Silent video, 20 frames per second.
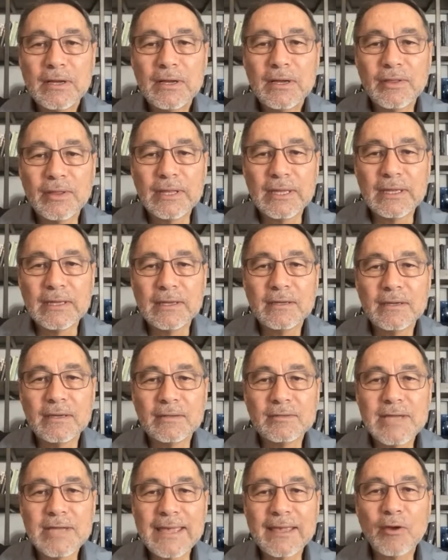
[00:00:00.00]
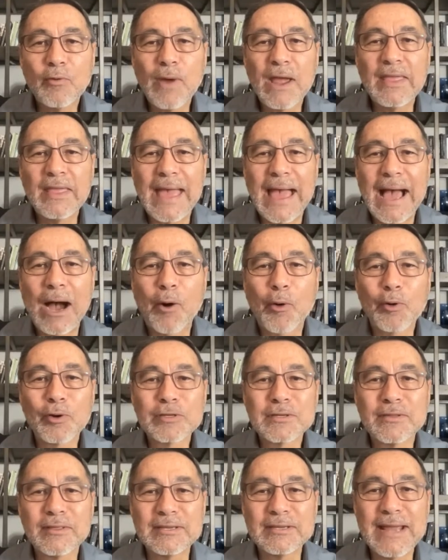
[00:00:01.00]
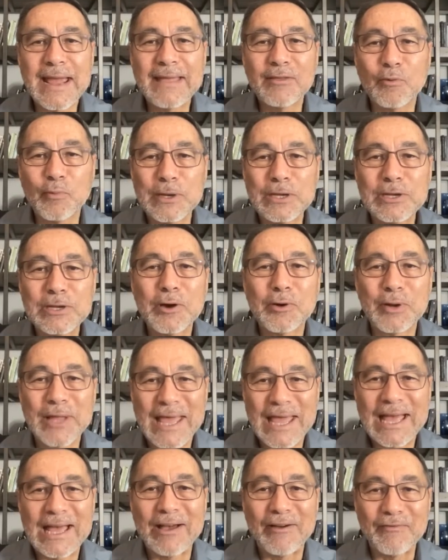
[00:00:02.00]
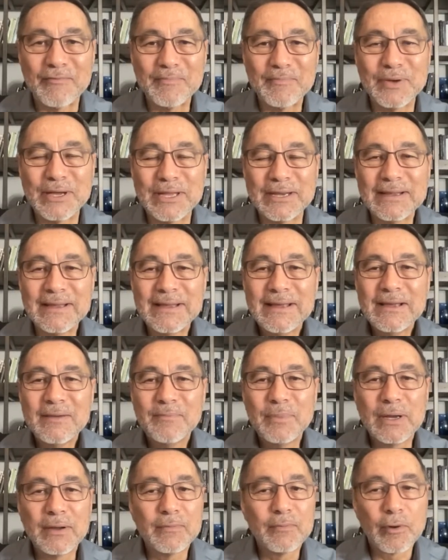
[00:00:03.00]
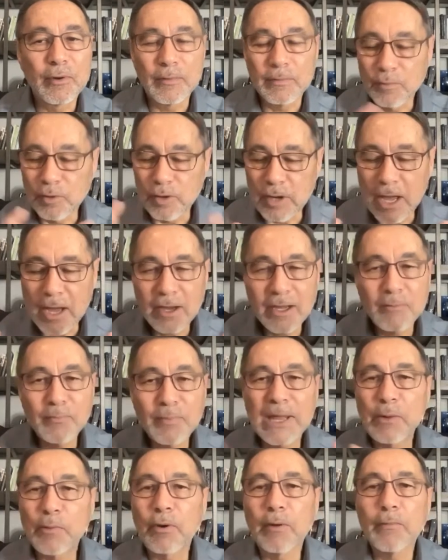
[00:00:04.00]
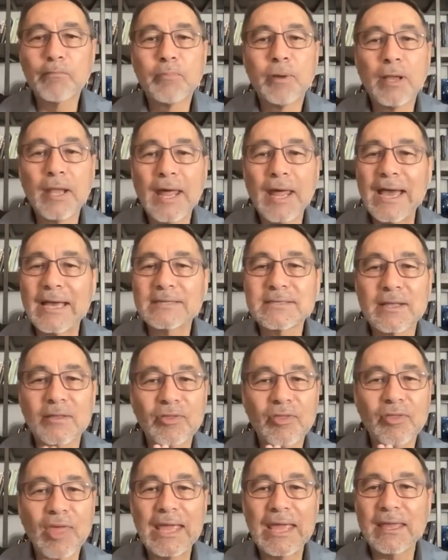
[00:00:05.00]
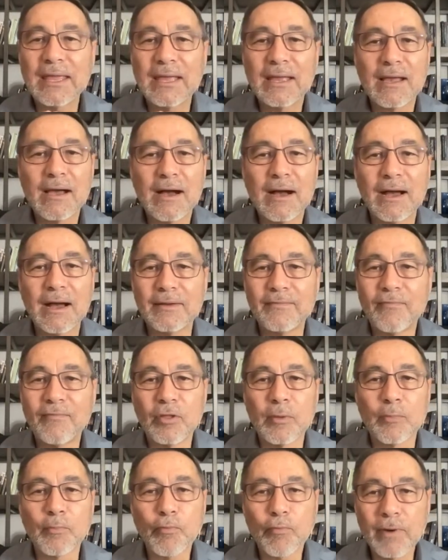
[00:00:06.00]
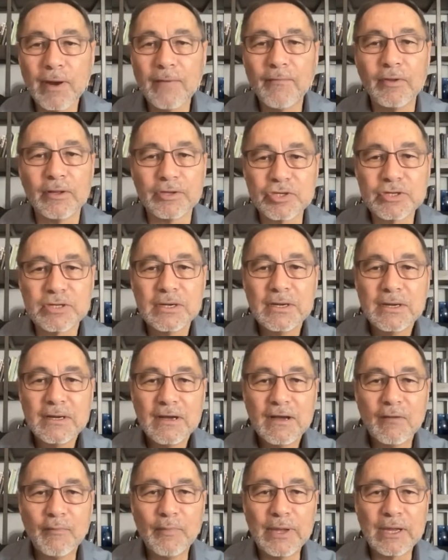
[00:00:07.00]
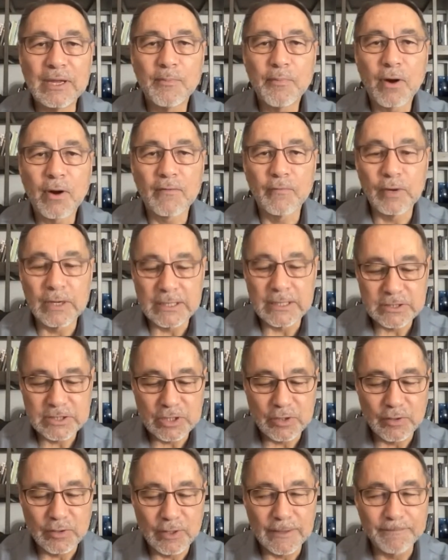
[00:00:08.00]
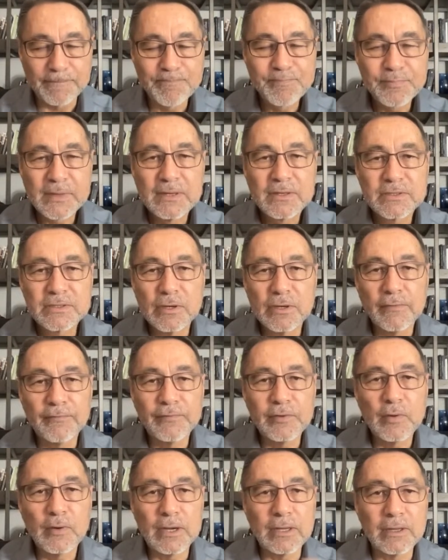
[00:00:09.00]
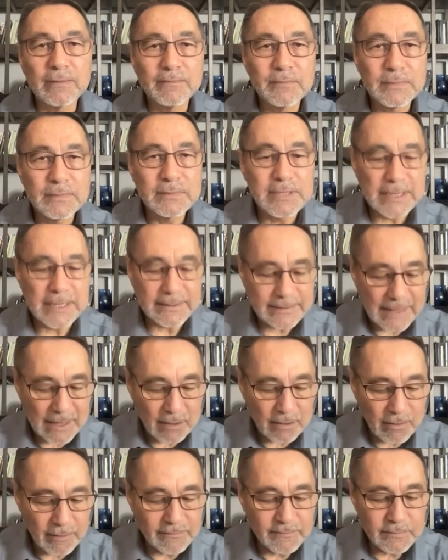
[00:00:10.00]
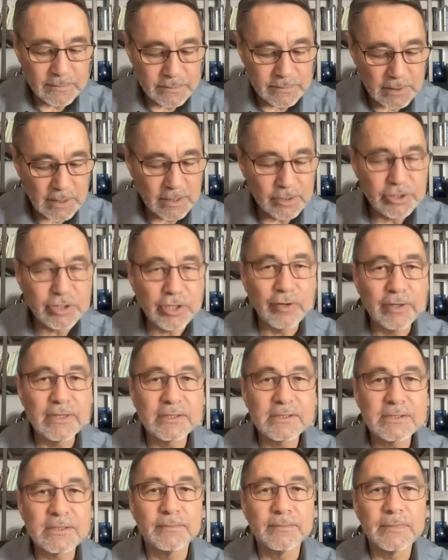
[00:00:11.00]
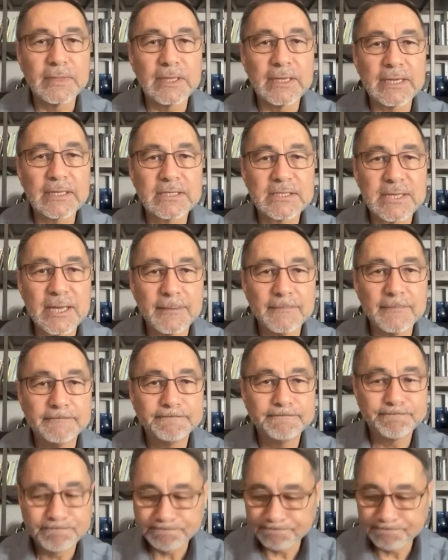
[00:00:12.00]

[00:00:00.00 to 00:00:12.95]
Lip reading: the taking away the hours in the day that we don't have, but we're not complaining. We're blessed and thanking God for the privilege of being a part of what He's doing. So if you want to take that on, Jody, the next step.